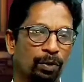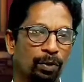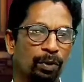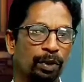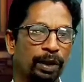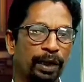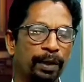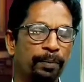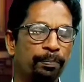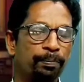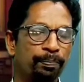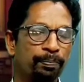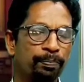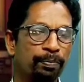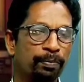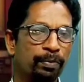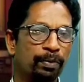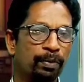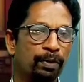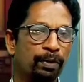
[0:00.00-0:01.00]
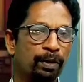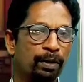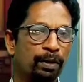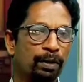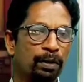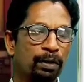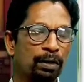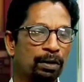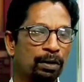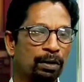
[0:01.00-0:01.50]
Okay,
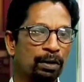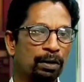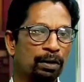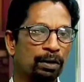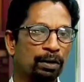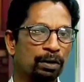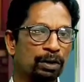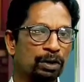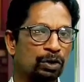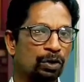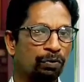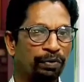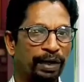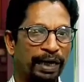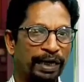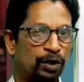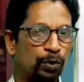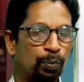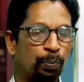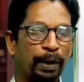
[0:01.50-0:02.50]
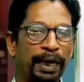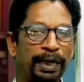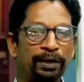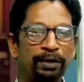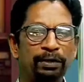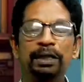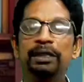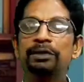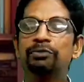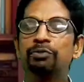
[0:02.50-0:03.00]
so we
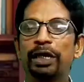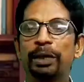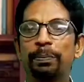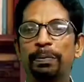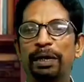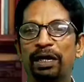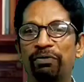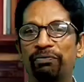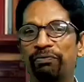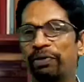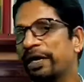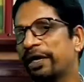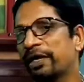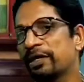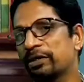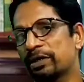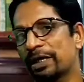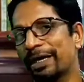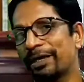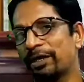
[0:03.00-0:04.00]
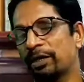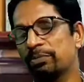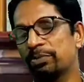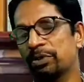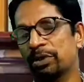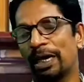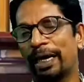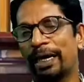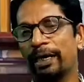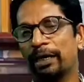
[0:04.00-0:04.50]
explained the treatment of various
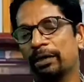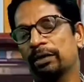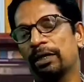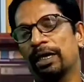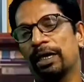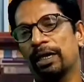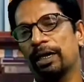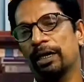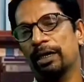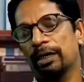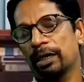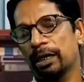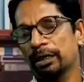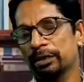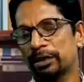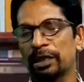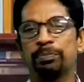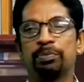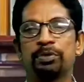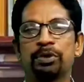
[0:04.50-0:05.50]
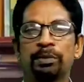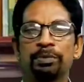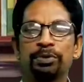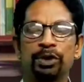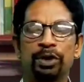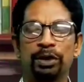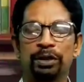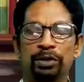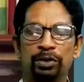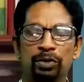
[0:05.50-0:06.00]
items like the
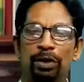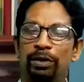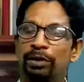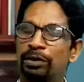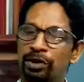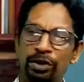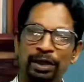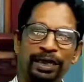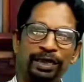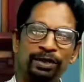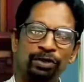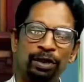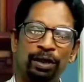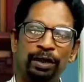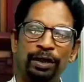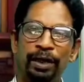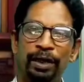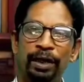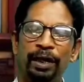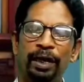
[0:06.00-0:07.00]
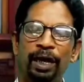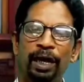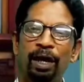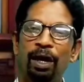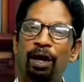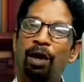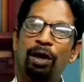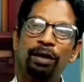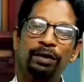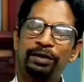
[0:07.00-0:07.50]
subscriptions or the stationery
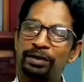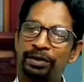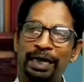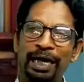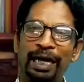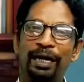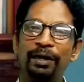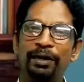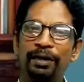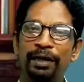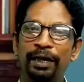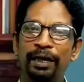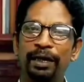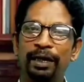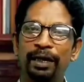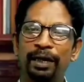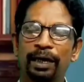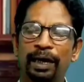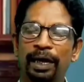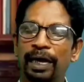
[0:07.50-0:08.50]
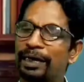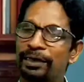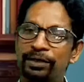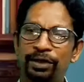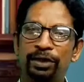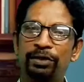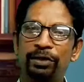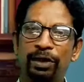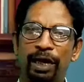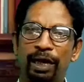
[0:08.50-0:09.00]
or the salary,
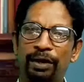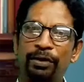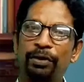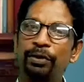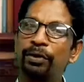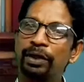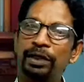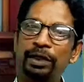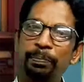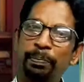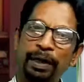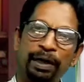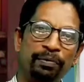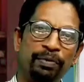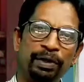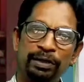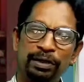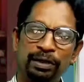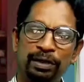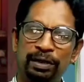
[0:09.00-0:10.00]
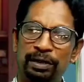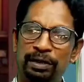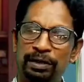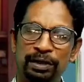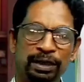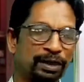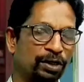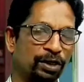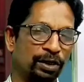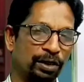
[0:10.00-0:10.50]
etc. during the previous
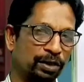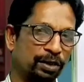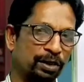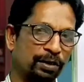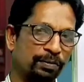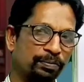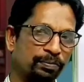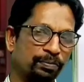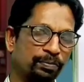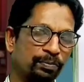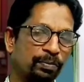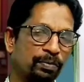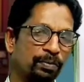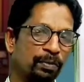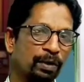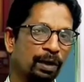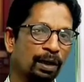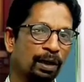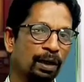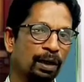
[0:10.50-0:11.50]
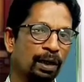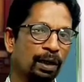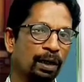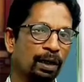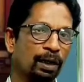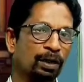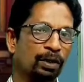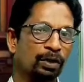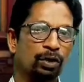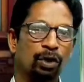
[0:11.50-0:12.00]
sessions.
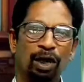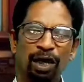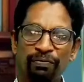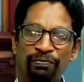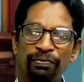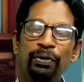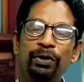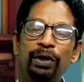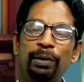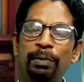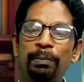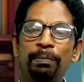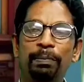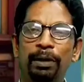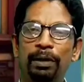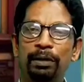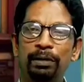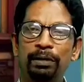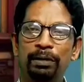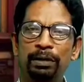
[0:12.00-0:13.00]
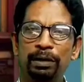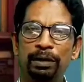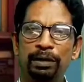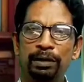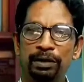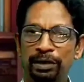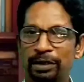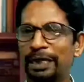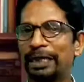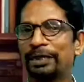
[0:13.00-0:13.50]
So all of you remember
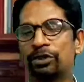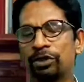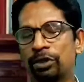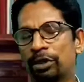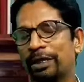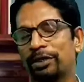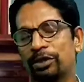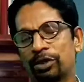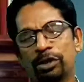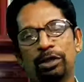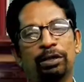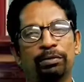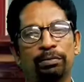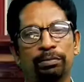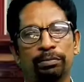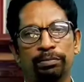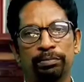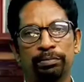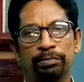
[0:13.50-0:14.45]
such things now.